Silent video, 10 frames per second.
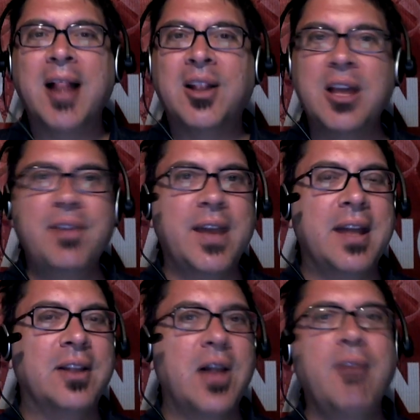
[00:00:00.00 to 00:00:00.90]
Live it,
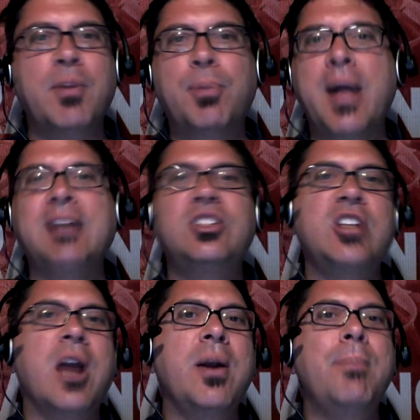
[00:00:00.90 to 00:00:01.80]
love it, play it,
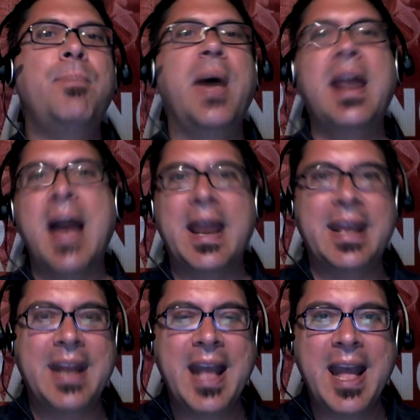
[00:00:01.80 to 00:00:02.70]
share it, bet on it.
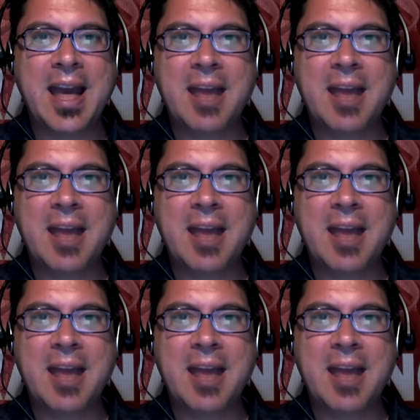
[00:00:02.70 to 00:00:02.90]
At